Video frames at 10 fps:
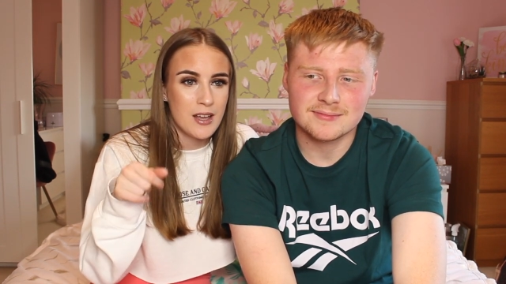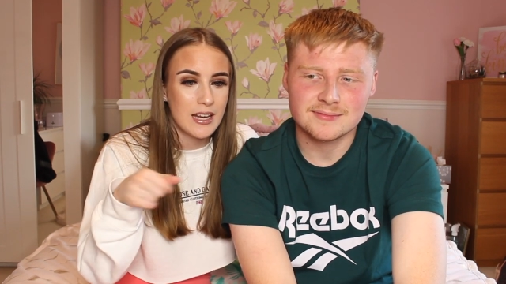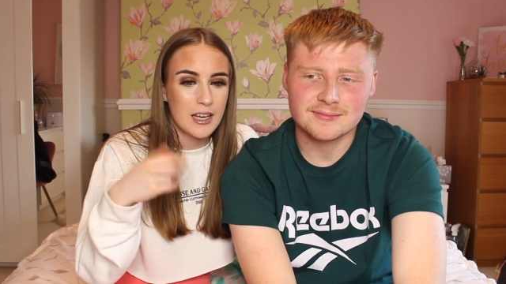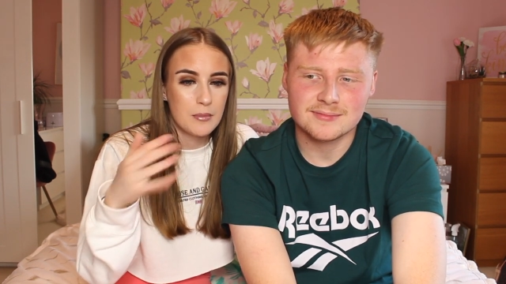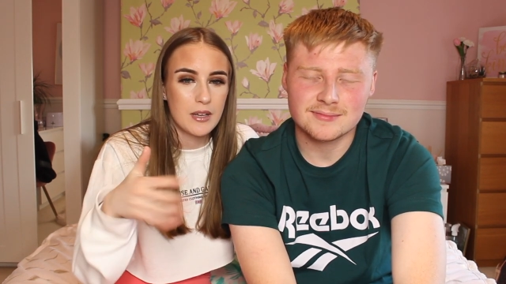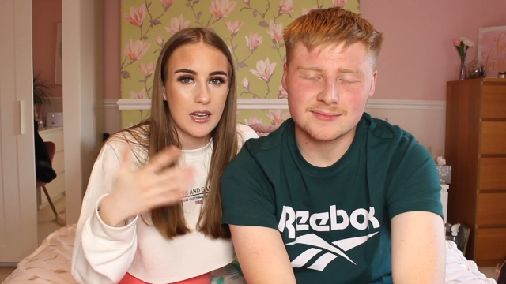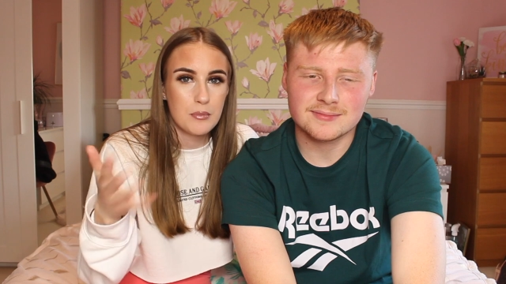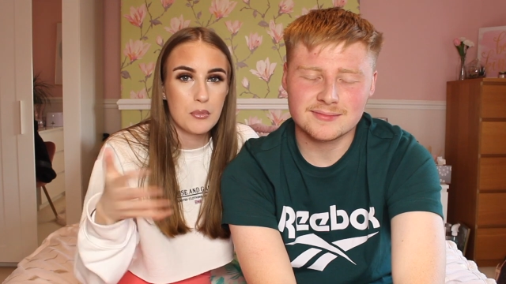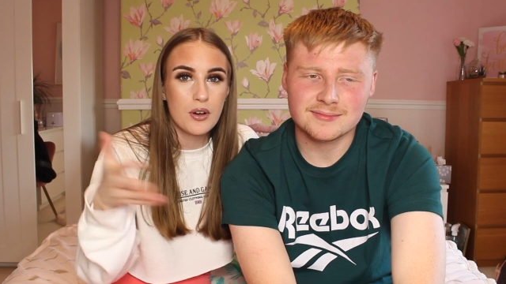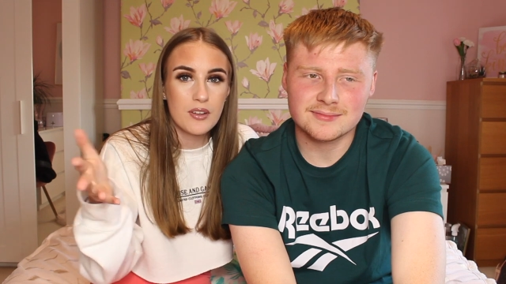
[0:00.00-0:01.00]
Speaker 1: like a like
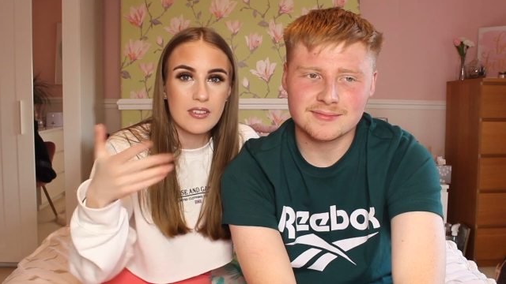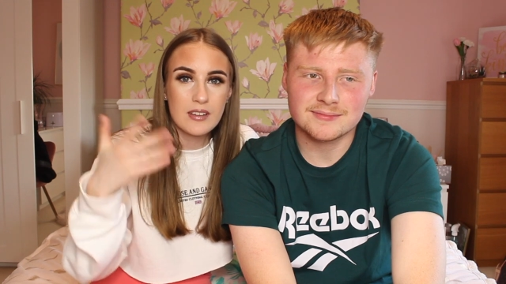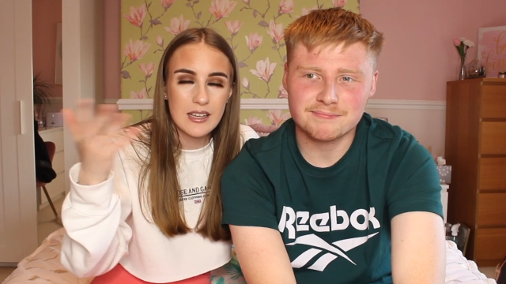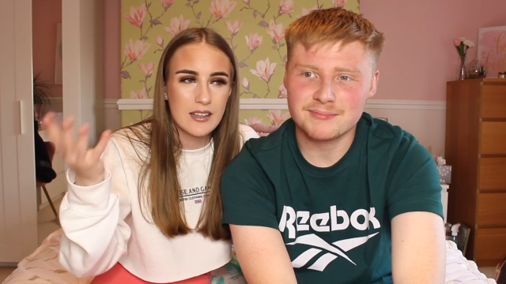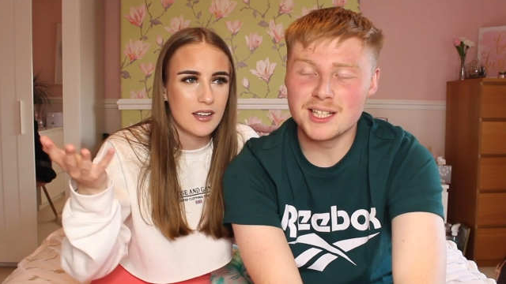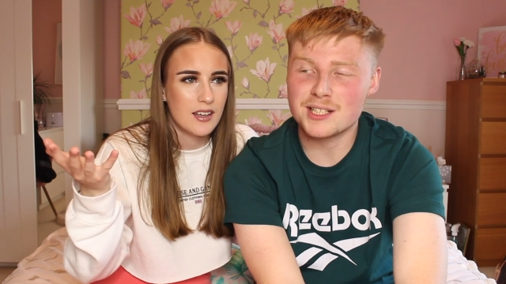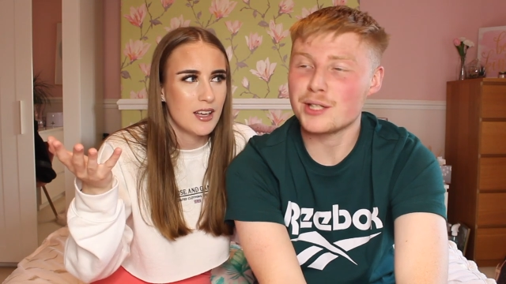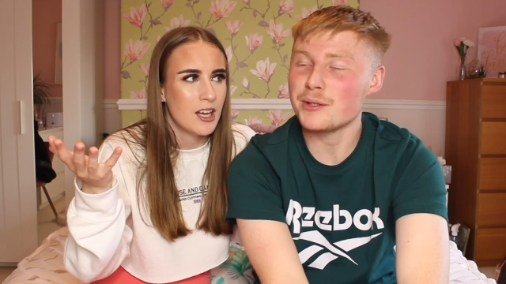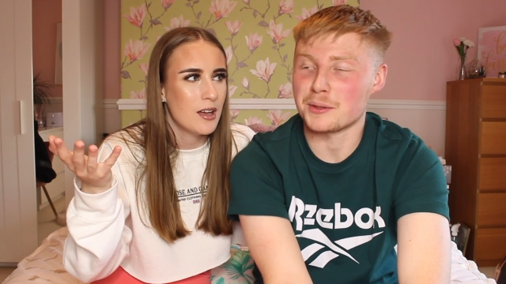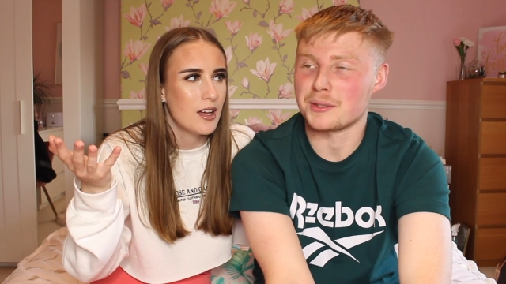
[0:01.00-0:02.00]
a motor. You
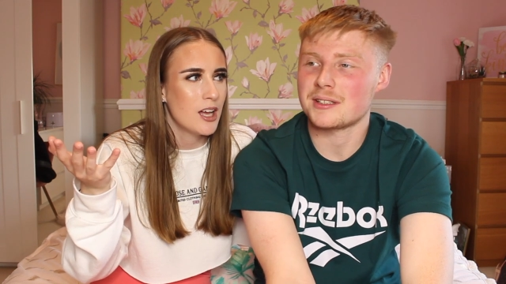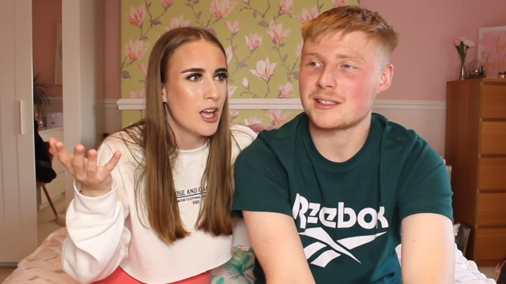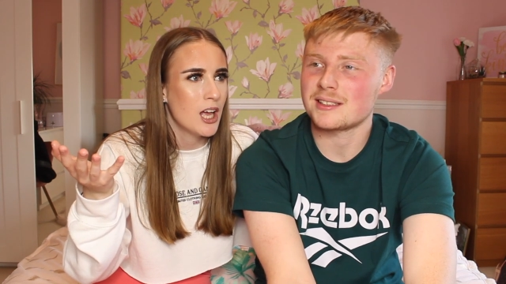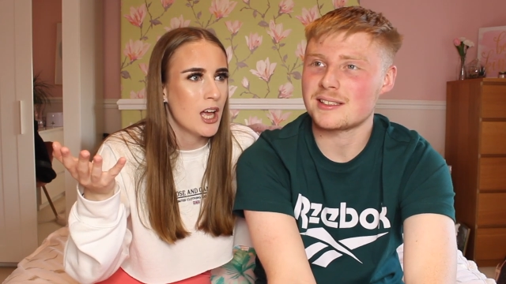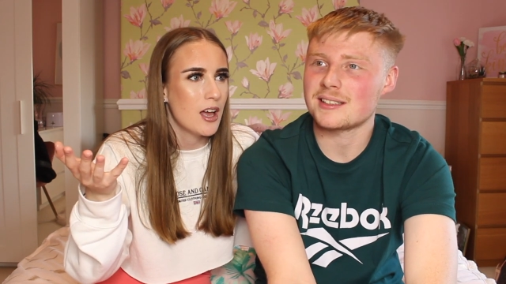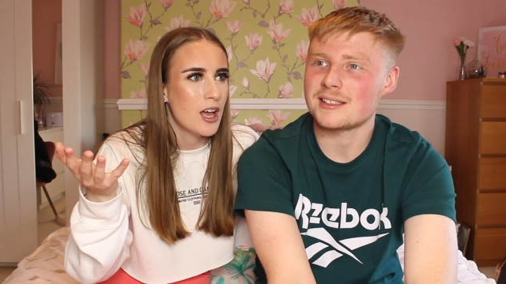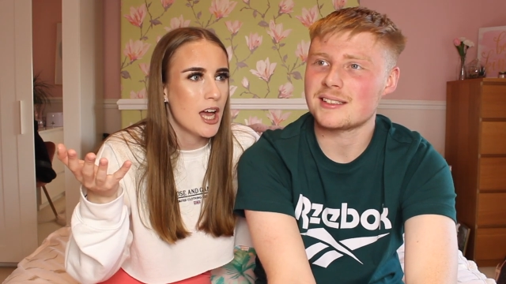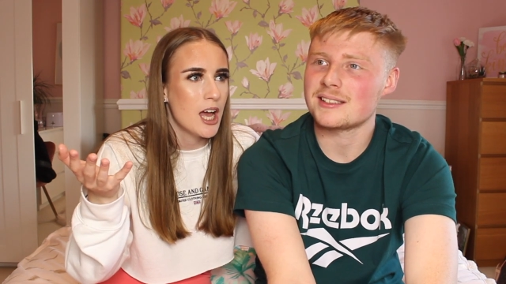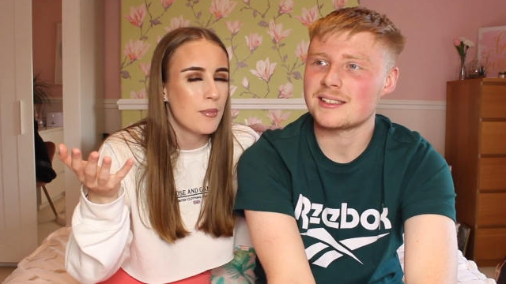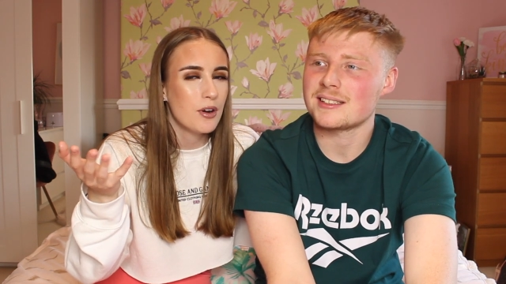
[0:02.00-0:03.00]
do.
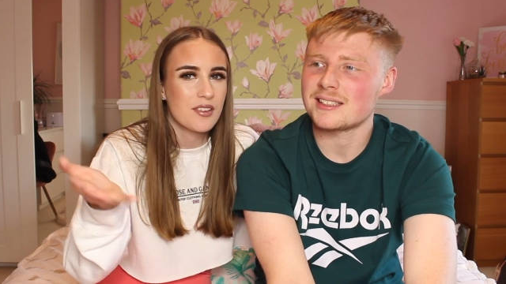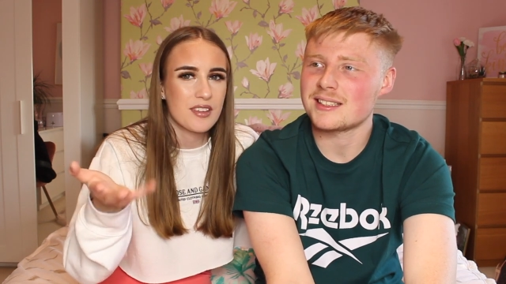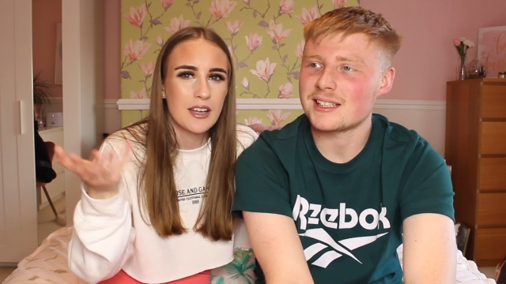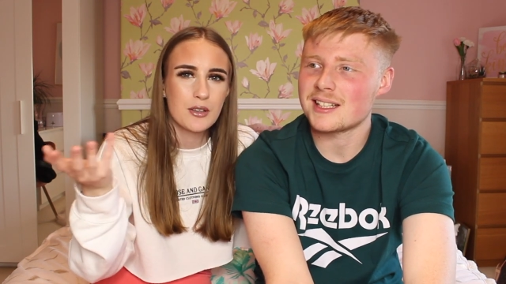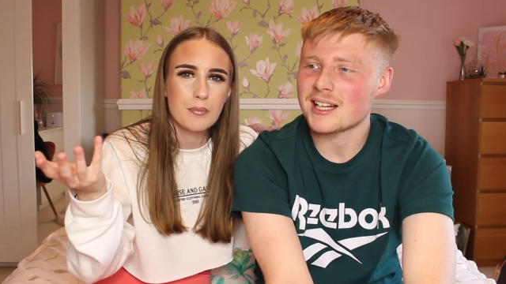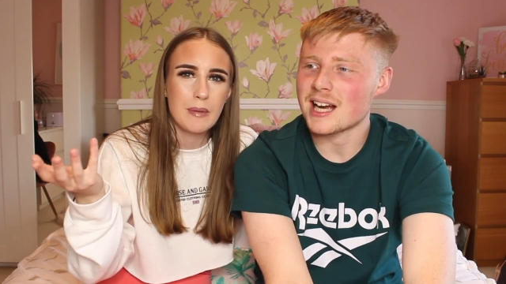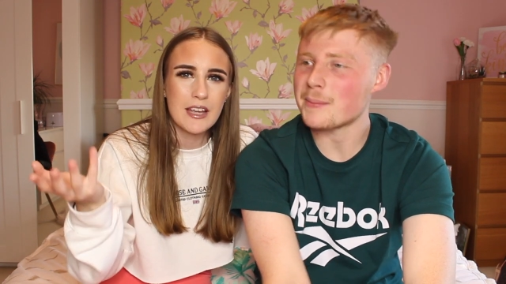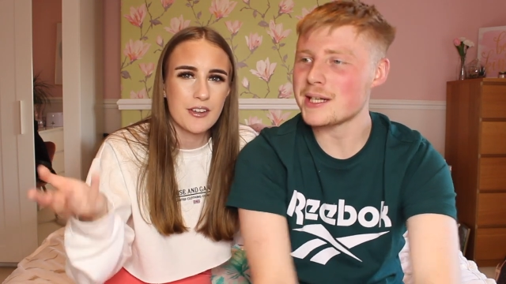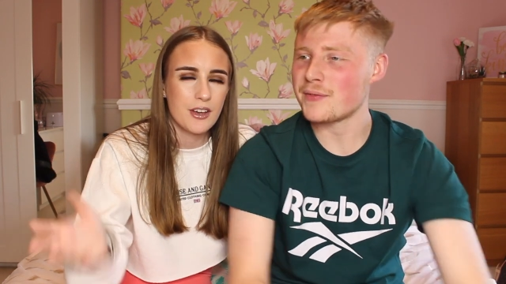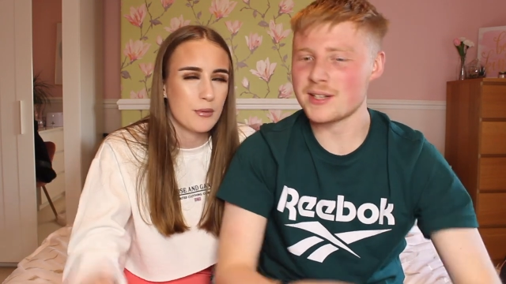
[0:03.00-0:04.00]
A motorcycle bike.
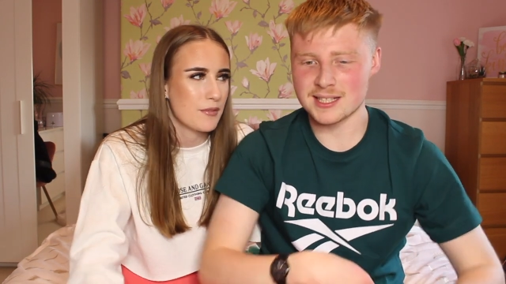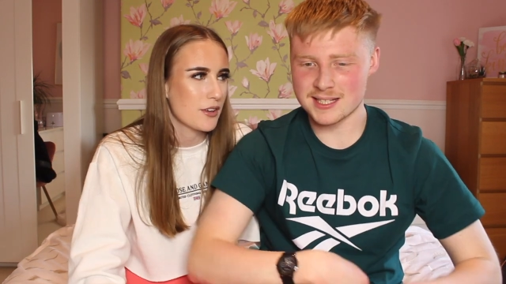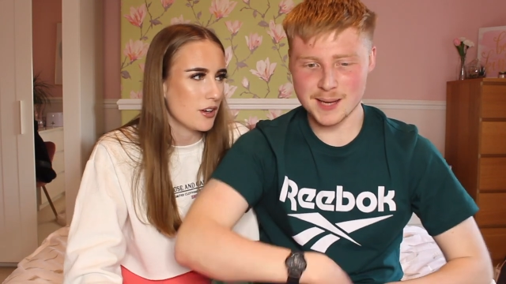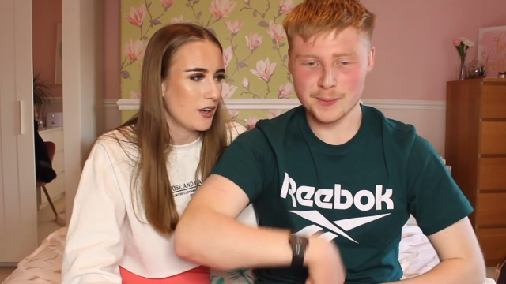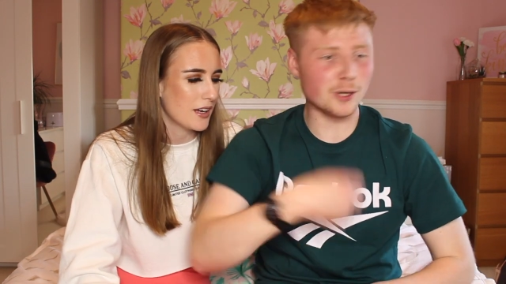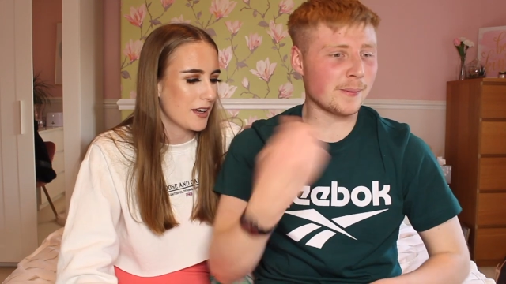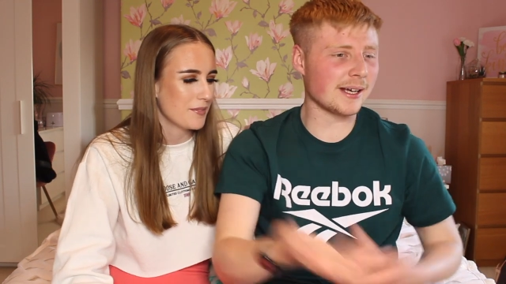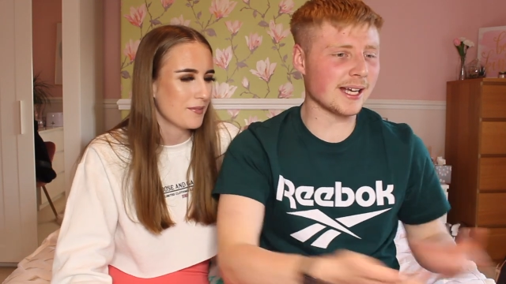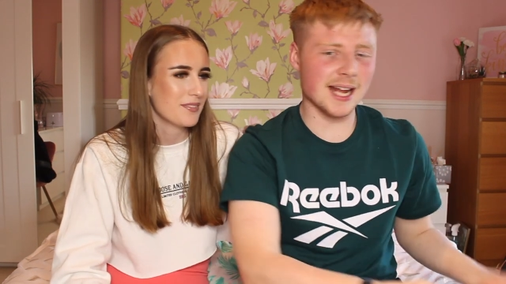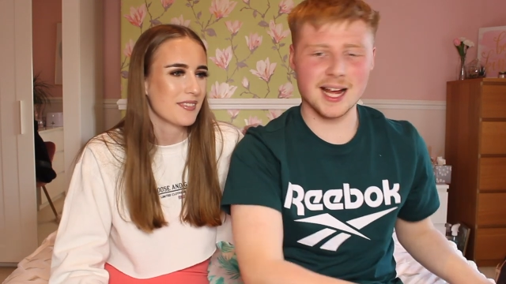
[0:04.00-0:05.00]
I'm ready for you to zip it up
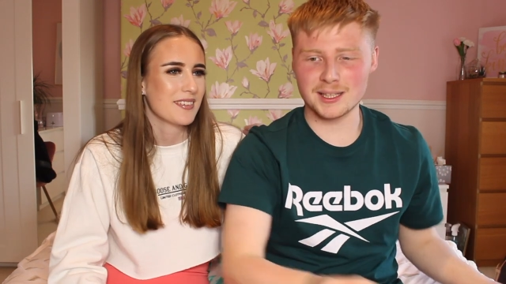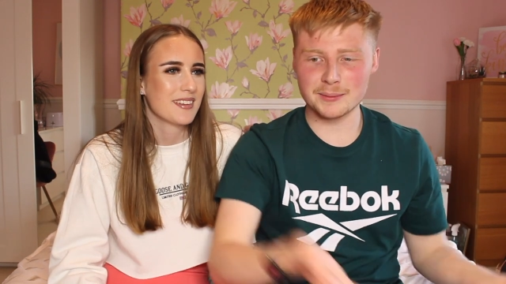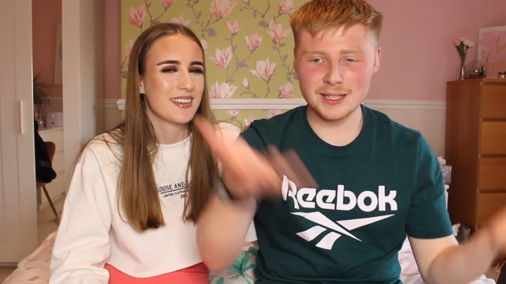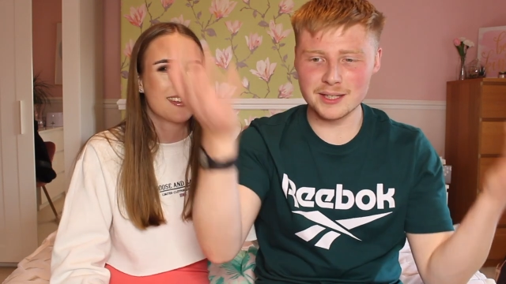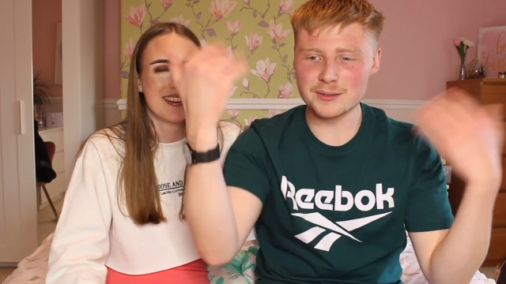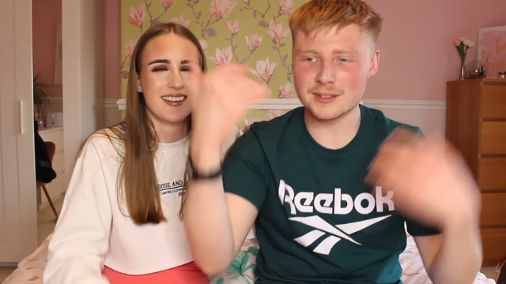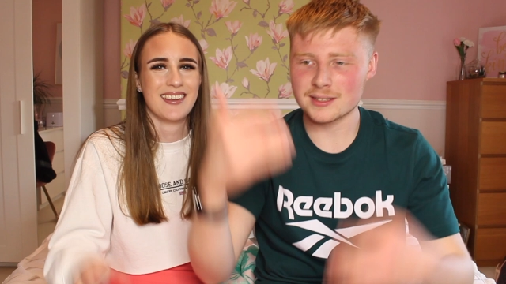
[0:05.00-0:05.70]
and
Speaker 2: get a helmet out.